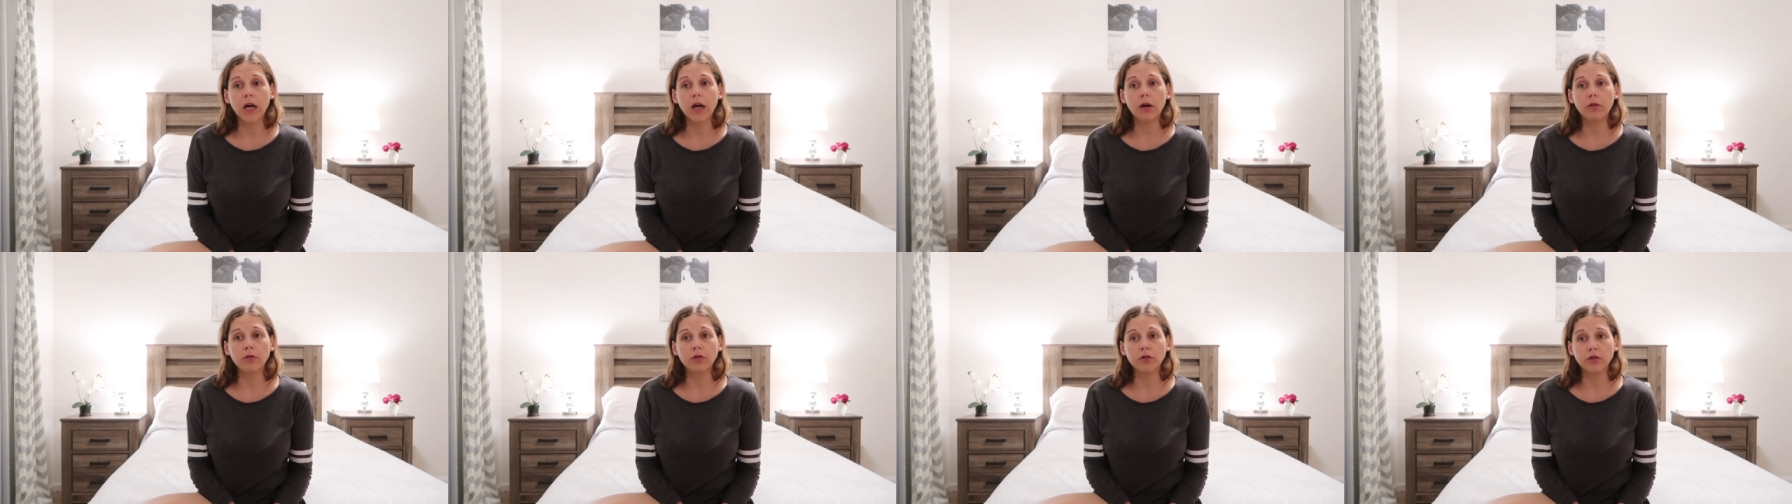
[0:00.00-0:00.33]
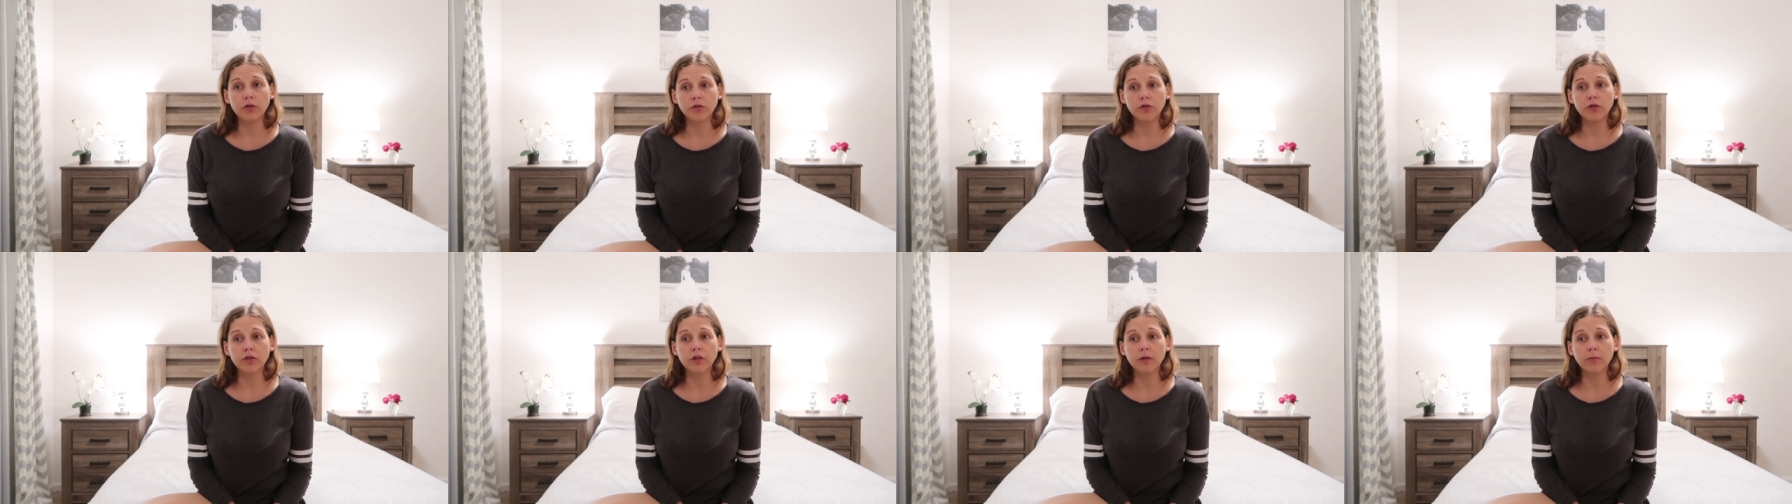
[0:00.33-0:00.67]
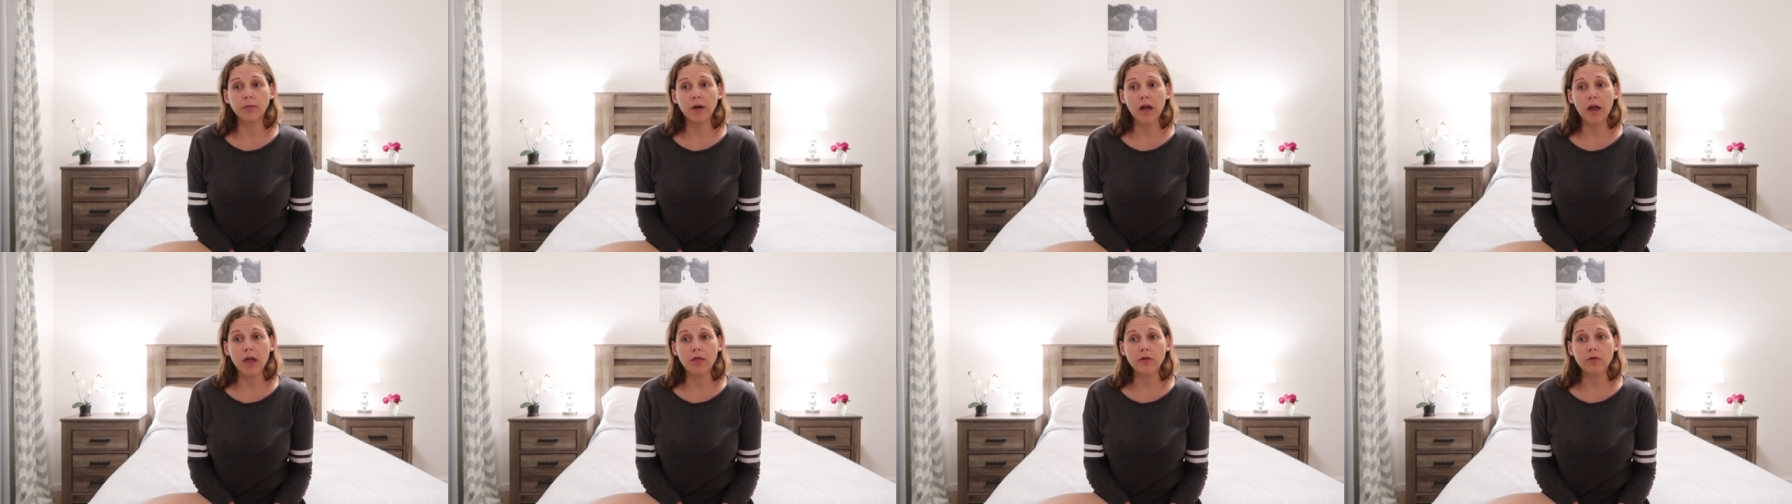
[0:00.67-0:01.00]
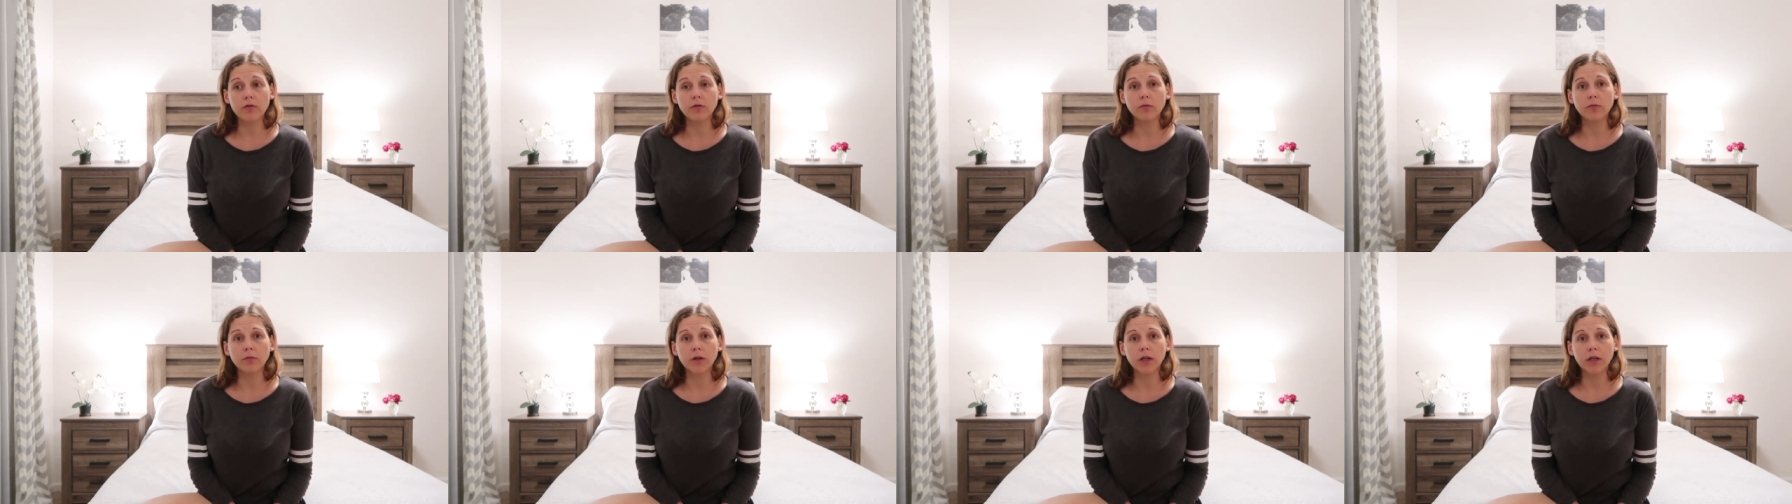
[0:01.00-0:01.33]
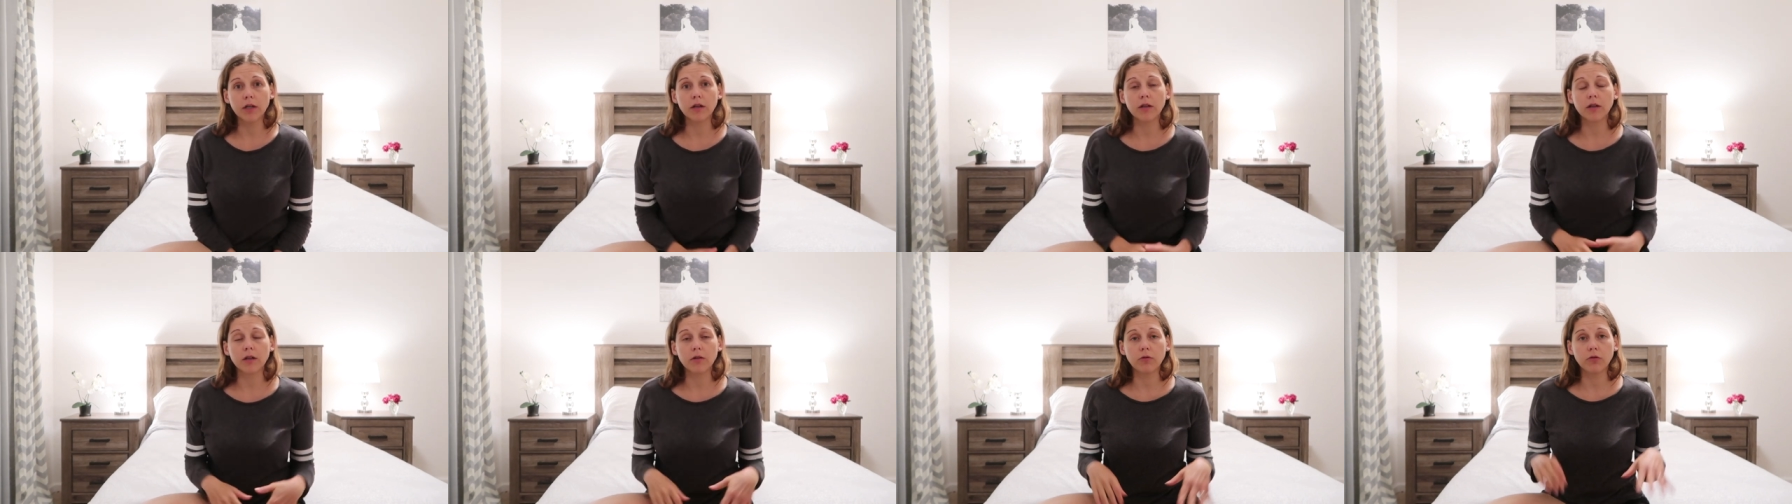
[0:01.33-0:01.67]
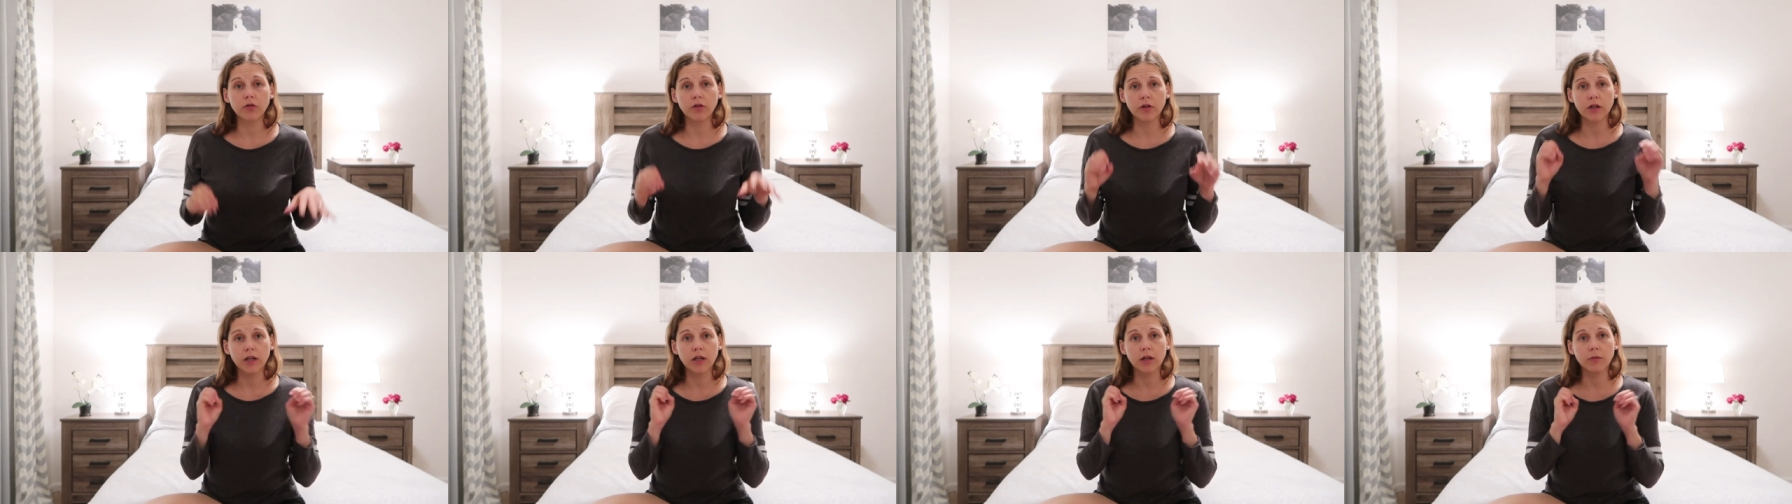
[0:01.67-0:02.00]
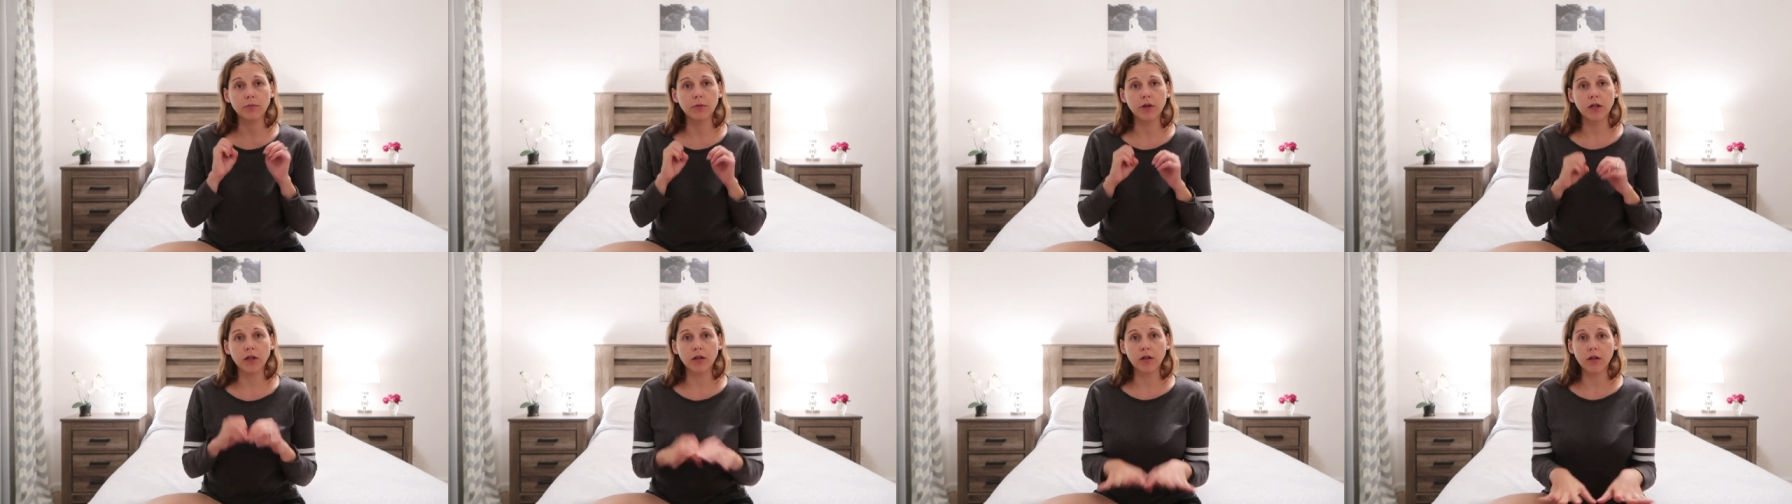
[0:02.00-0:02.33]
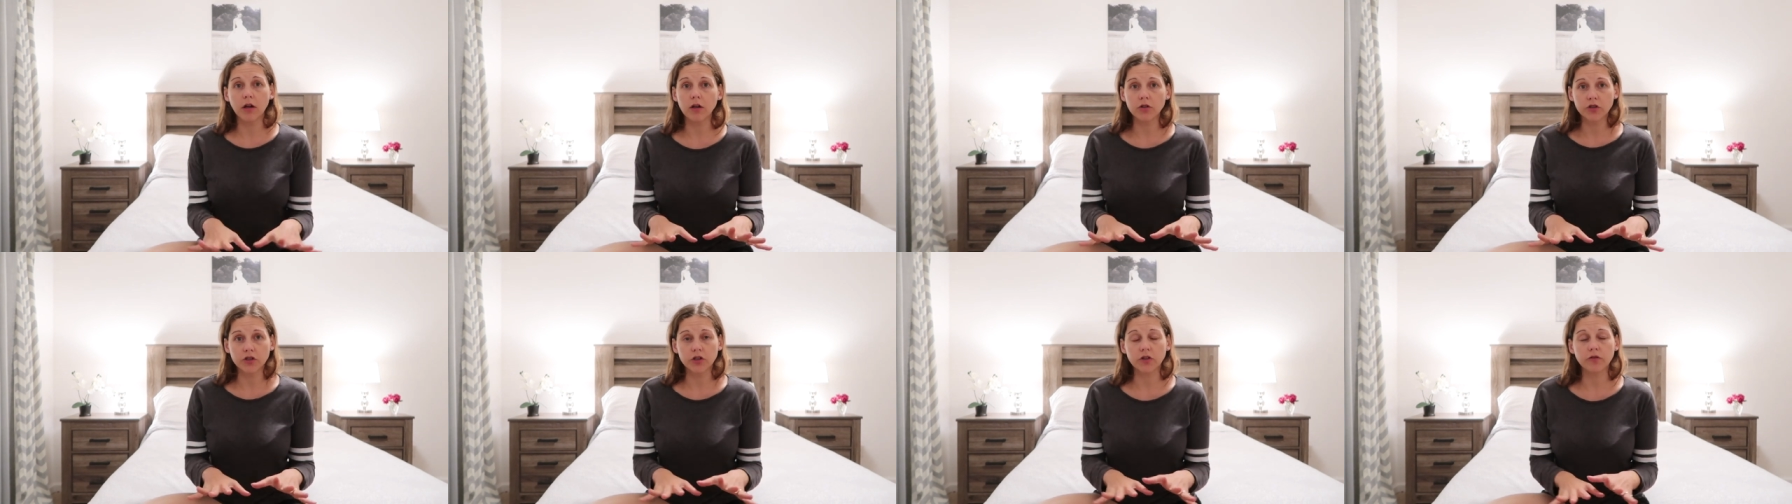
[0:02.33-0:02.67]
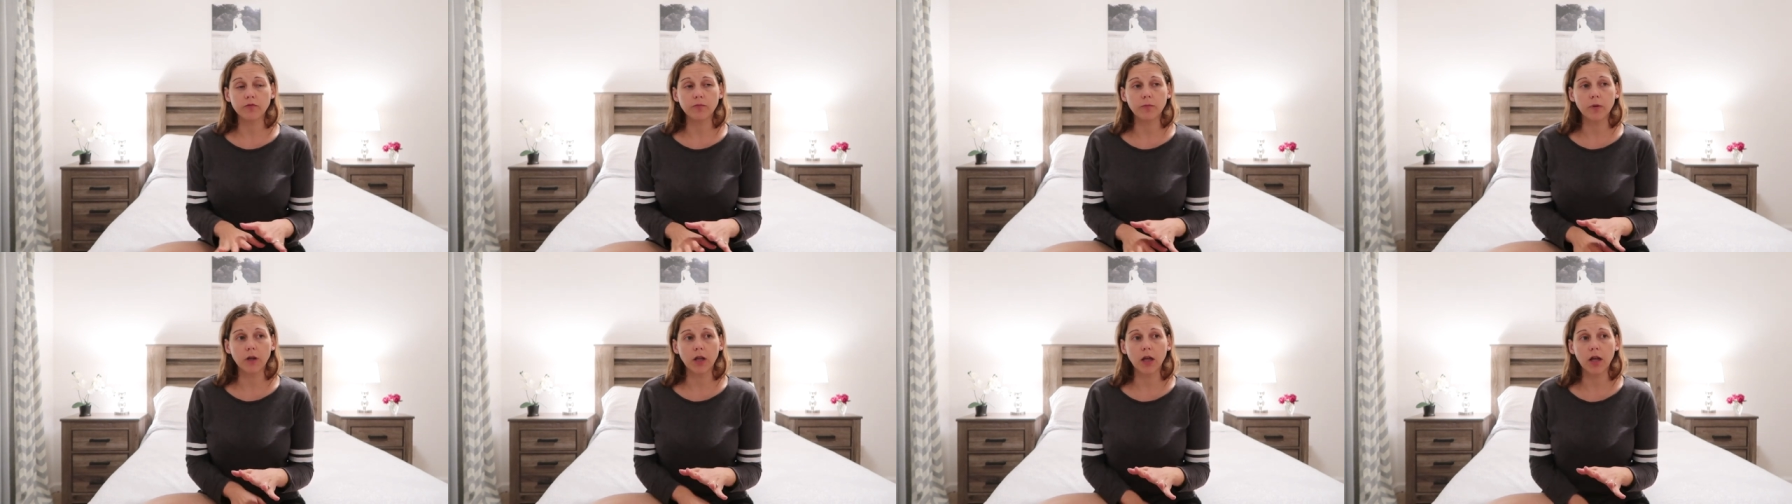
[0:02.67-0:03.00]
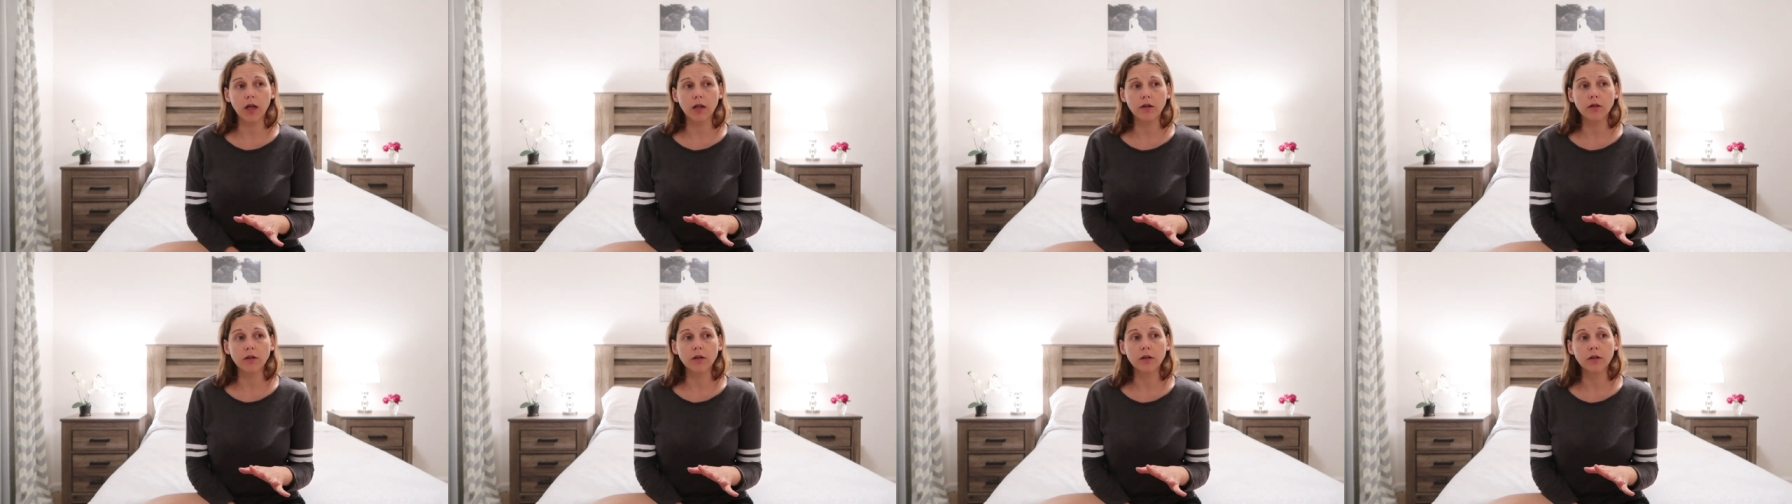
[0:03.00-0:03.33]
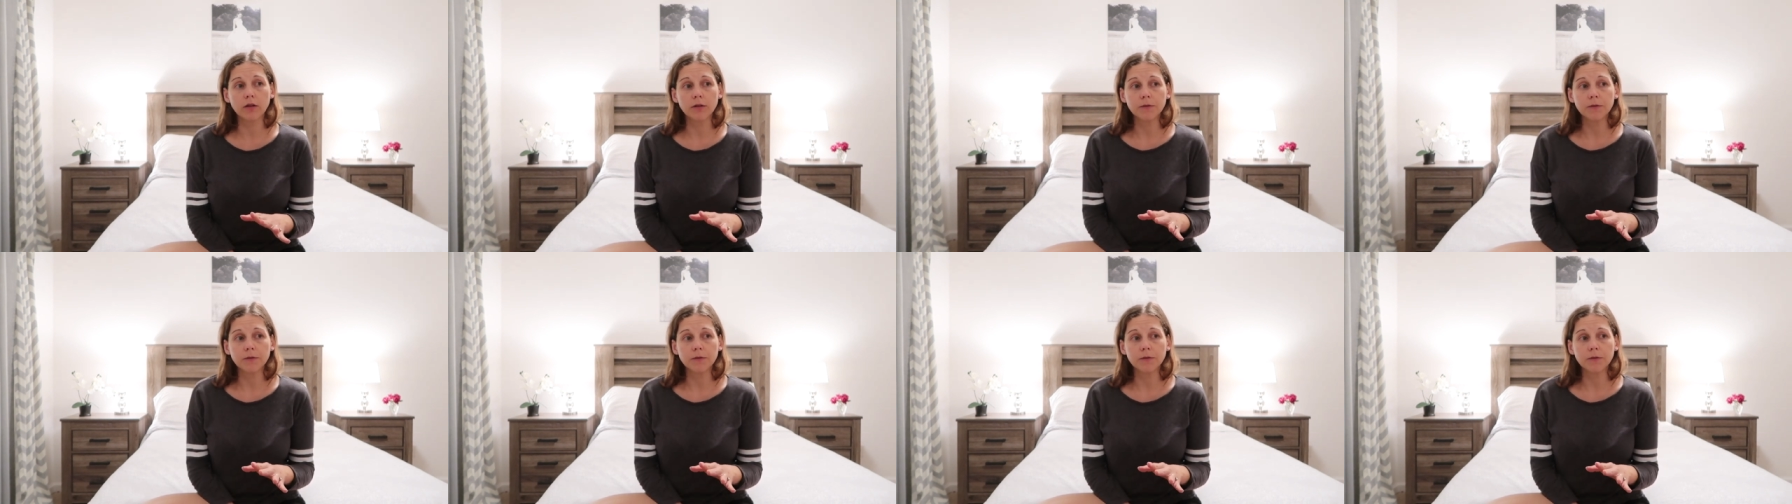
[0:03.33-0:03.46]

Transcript: I was using the bathroom and then there was like a big gush of blood